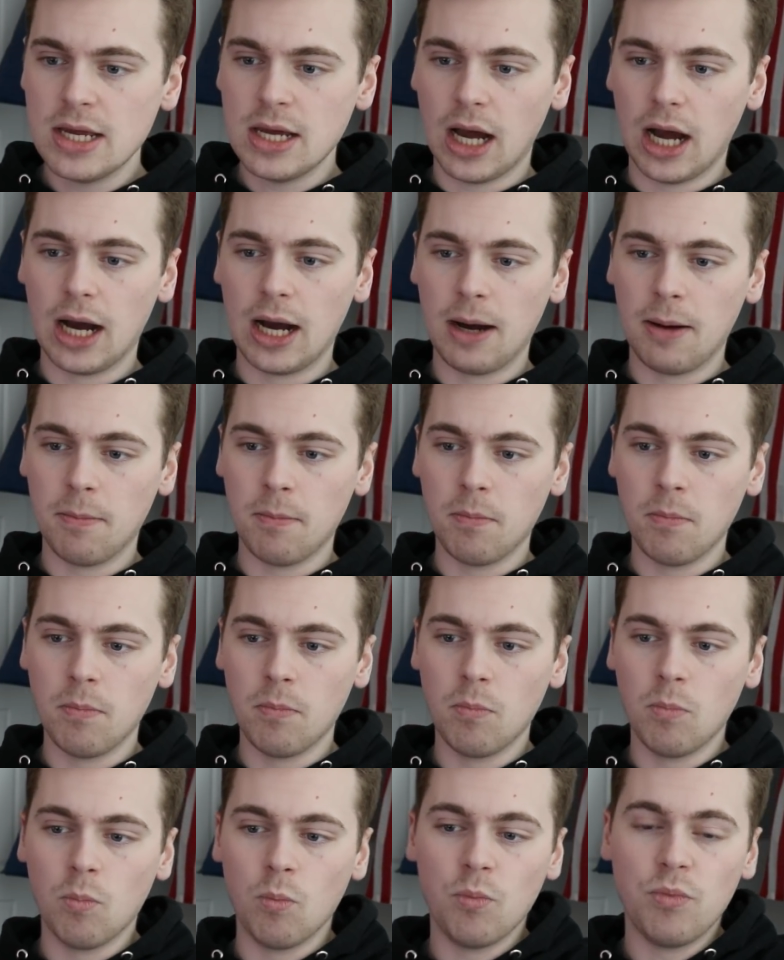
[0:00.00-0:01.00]

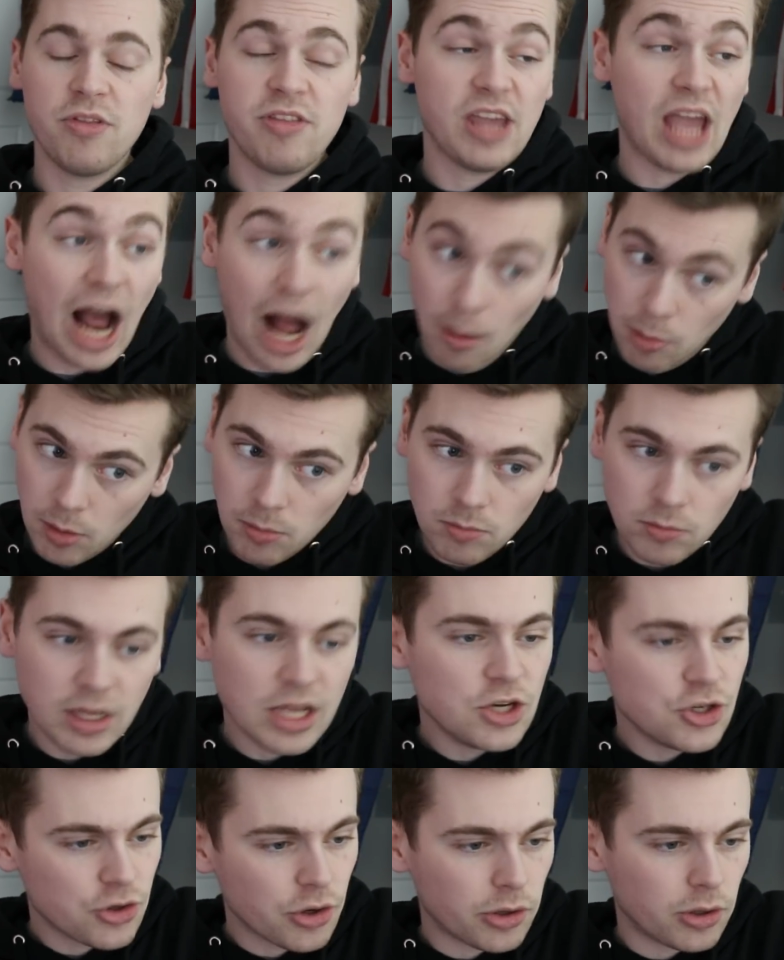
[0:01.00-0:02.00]
The album
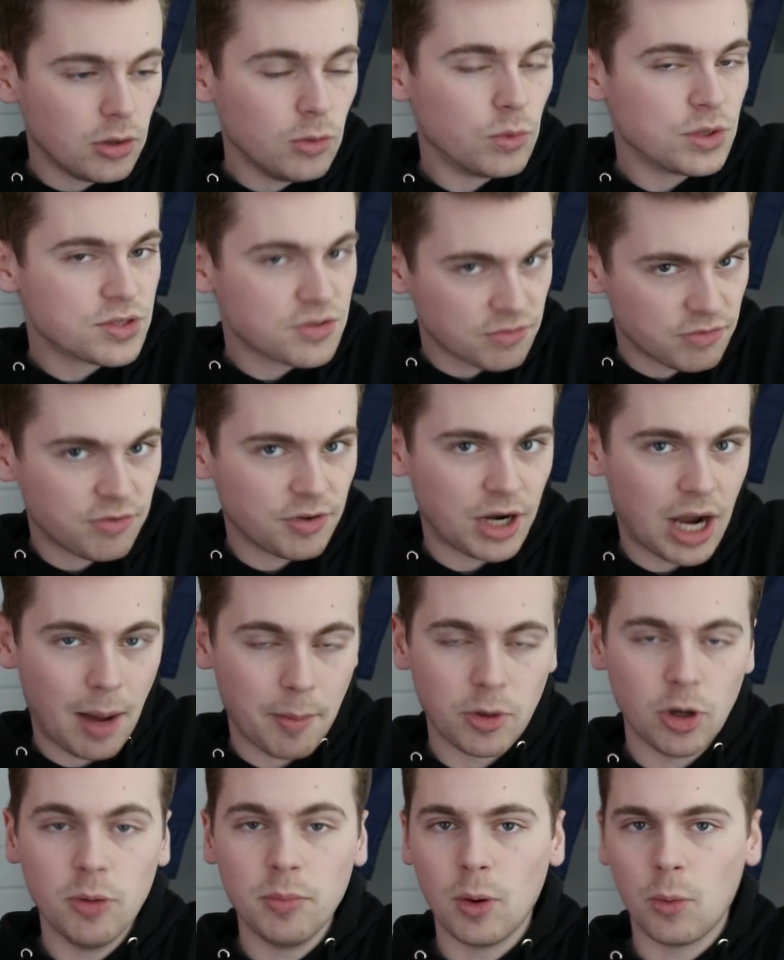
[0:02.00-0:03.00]
in general was
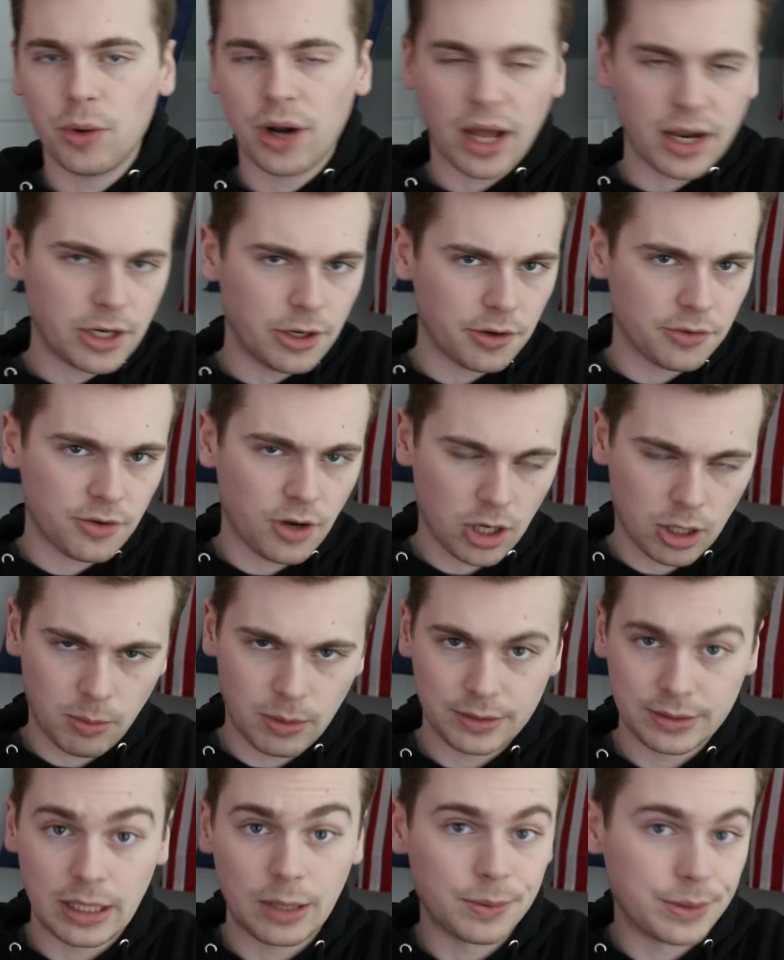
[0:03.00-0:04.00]
phenomenal, but we're not here to talk
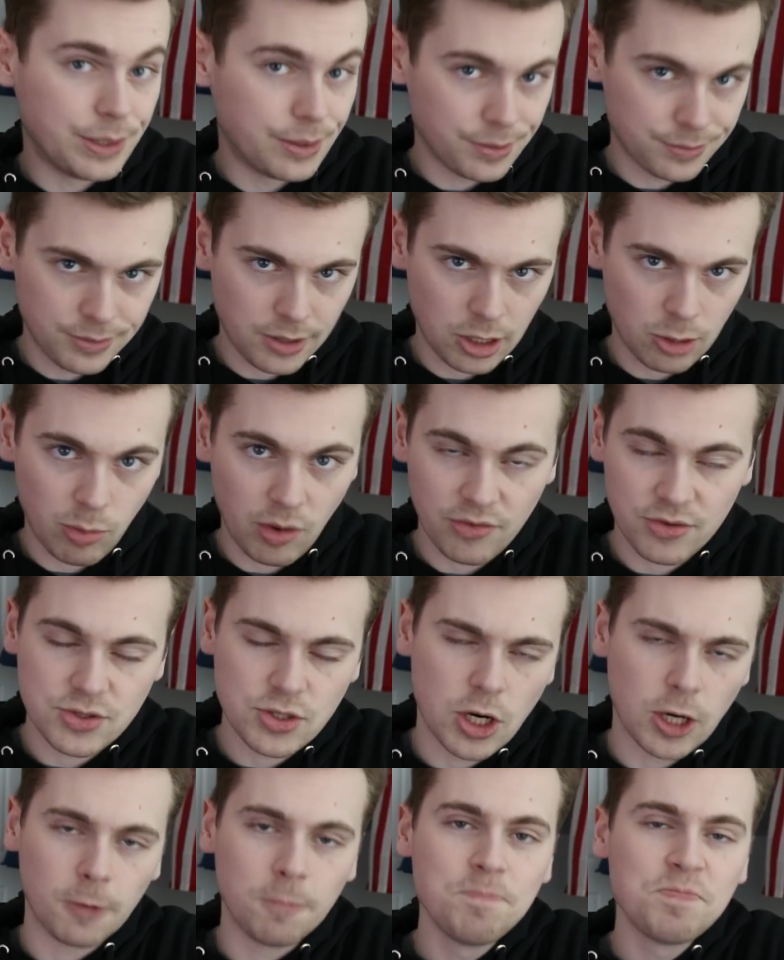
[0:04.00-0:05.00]
about that, we're here to talk about the
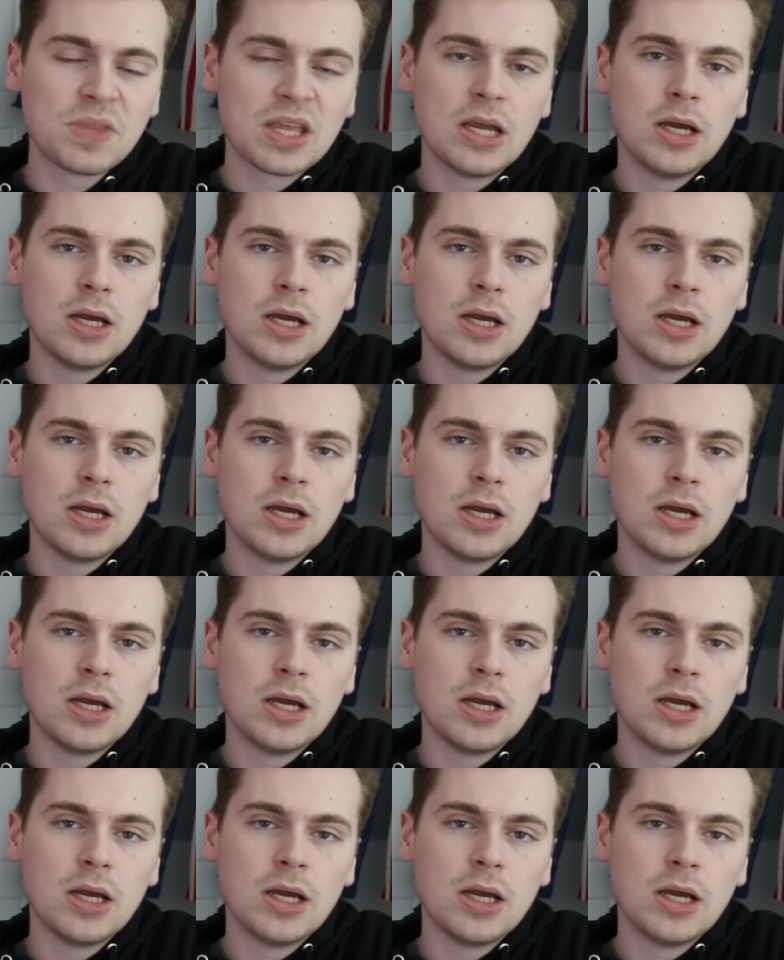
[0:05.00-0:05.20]
song.